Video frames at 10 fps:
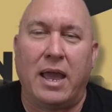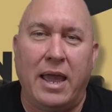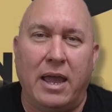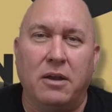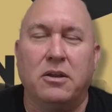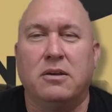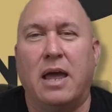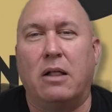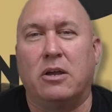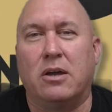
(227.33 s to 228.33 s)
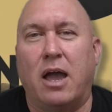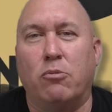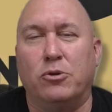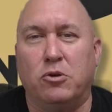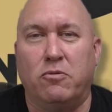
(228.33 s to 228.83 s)
And Natalie and I
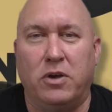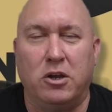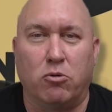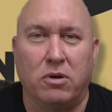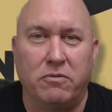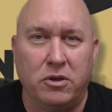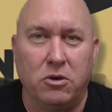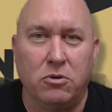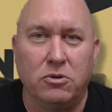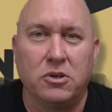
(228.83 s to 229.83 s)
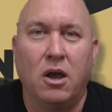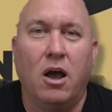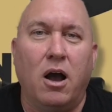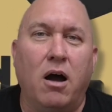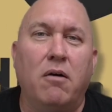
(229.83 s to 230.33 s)
will do video reviews
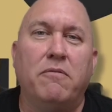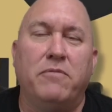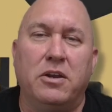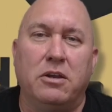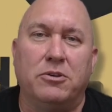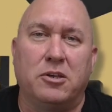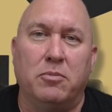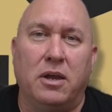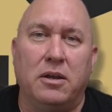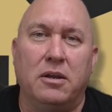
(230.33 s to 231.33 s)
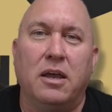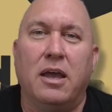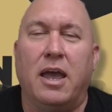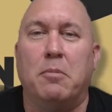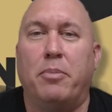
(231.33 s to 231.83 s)
of videos submitted
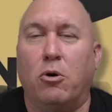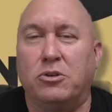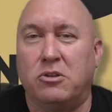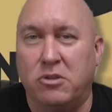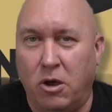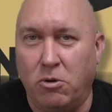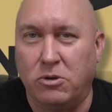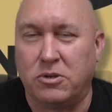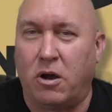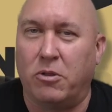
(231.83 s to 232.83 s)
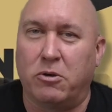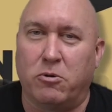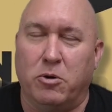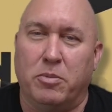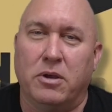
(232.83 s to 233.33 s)
and post those on the
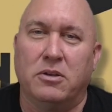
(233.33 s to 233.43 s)
group.